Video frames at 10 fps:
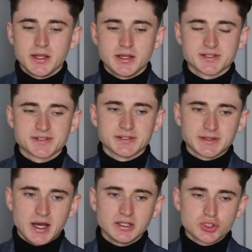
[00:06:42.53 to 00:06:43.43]
is
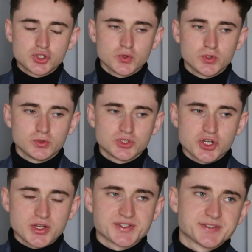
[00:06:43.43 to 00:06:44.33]
not to
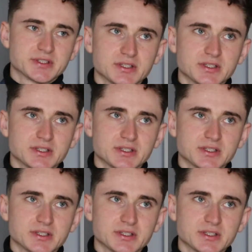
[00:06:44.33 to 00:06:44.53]
just